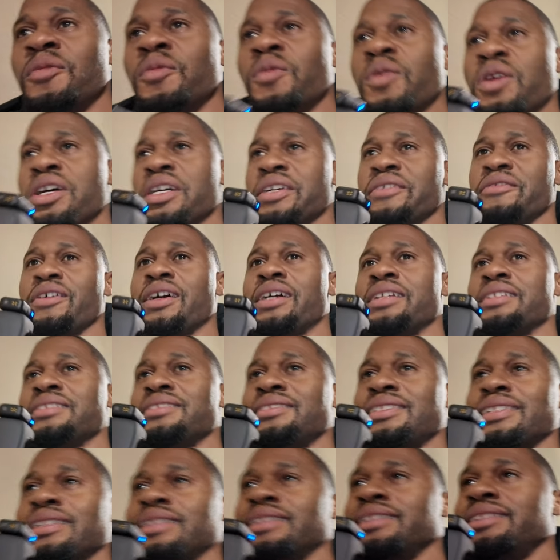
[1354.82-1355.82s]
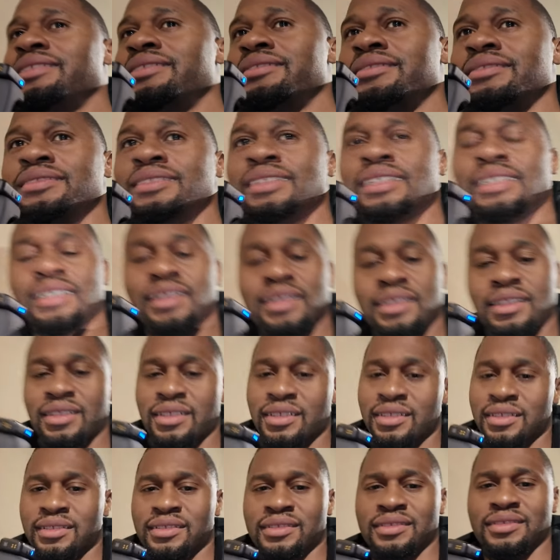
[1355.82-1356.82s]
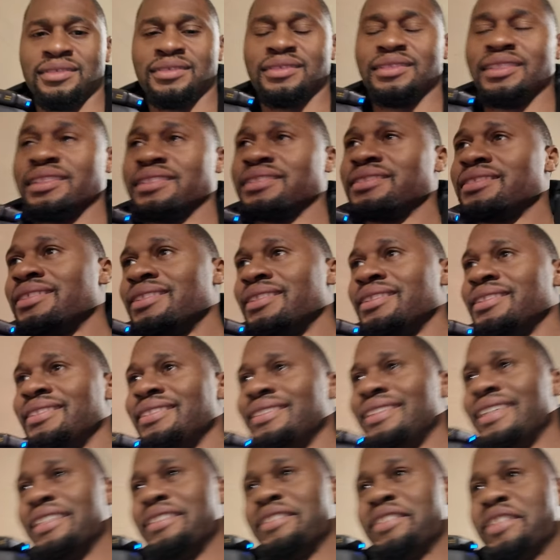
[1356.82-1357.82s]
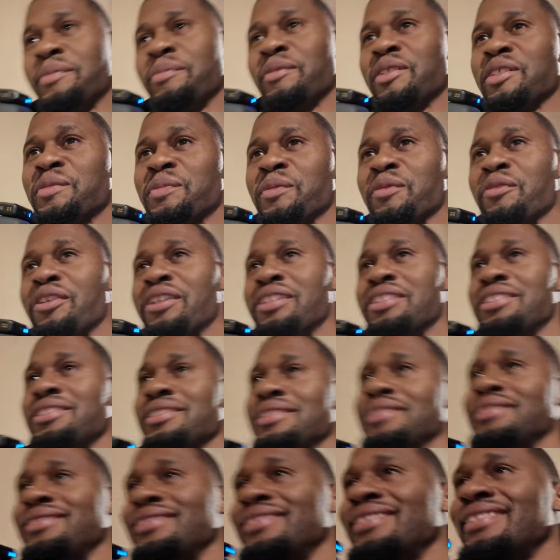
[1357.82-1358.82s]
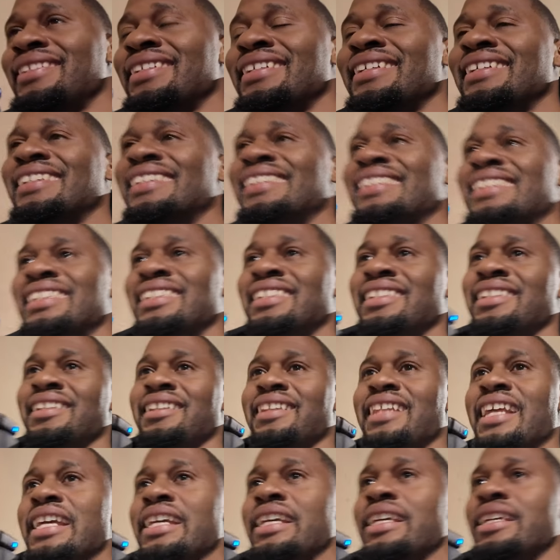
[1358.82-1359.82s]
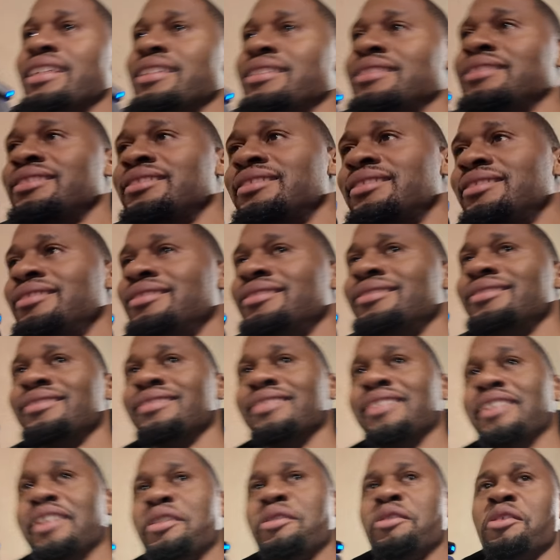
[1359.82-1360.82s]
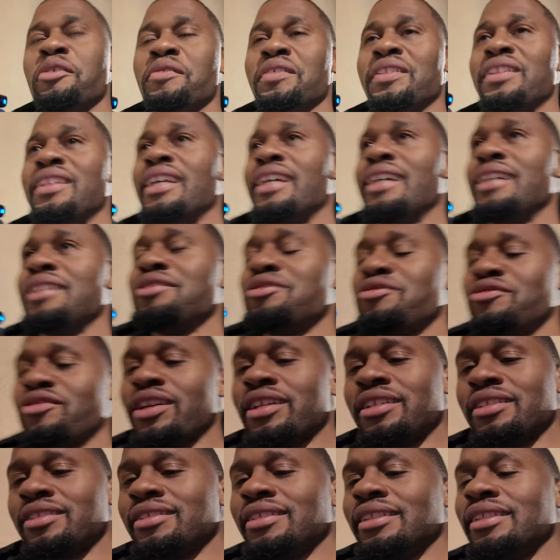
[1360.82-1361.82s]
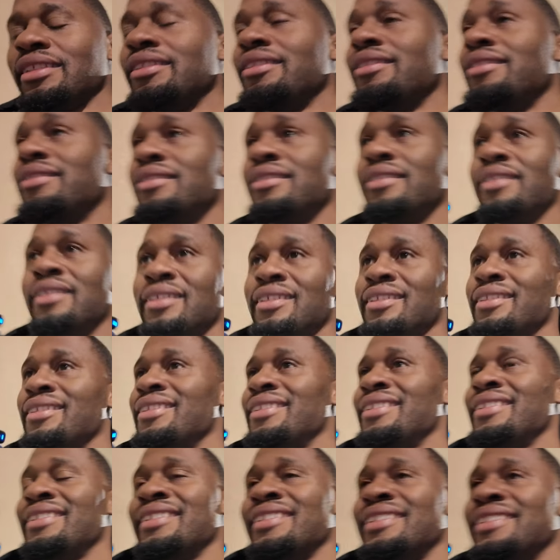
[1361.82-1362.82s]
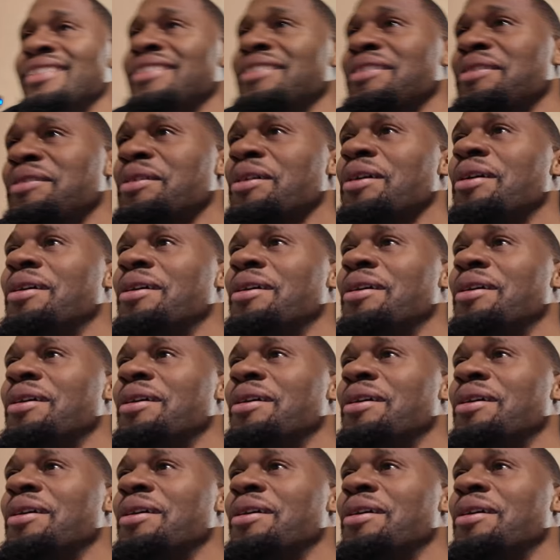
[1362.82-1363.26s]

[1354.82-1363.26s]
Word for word: walking around the city, just getting some inspiration, thinking, looking over things, trying to see, you